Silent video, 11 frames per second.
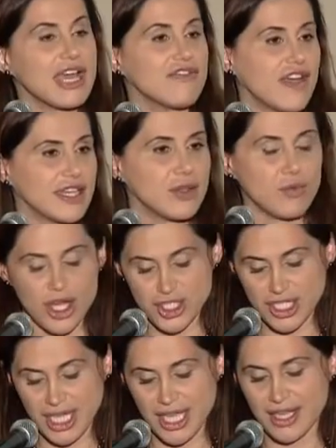And finally,
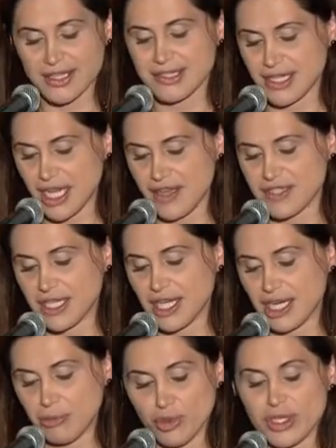washing hands, knives, and
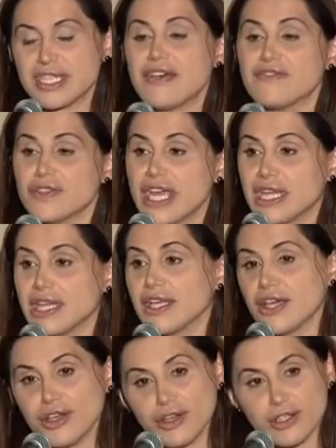cutting boards after handling
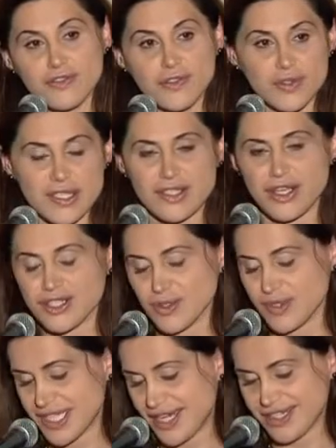uncooked foods is also
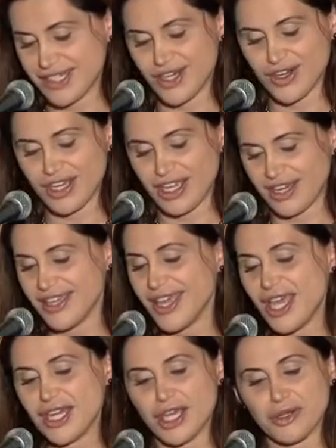sanitary, and
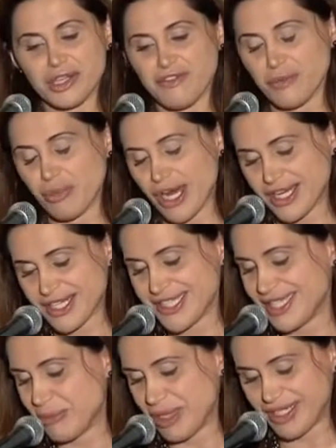not only for
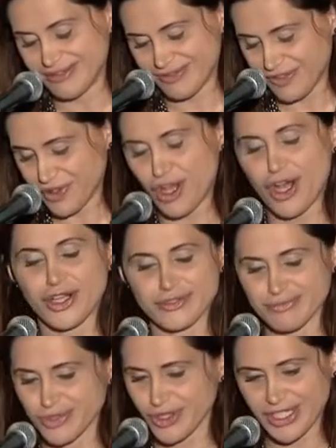pregnancy, but for
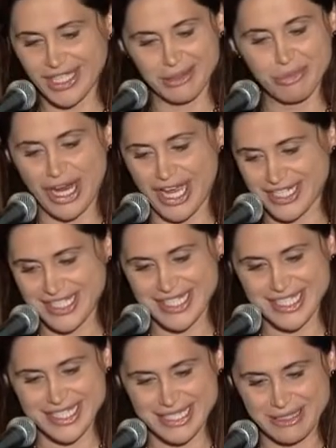all cooking
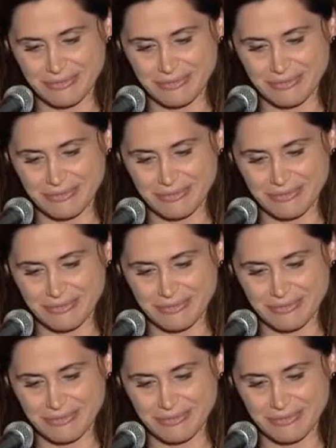practices.